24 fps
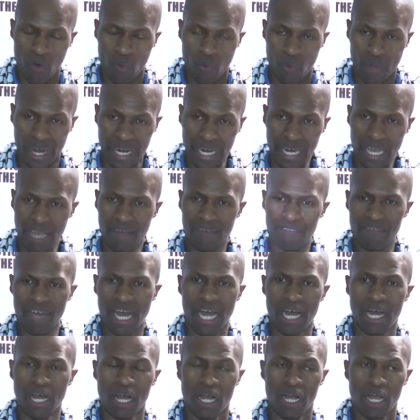
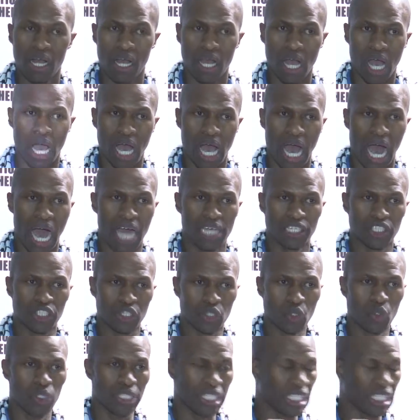whenever I do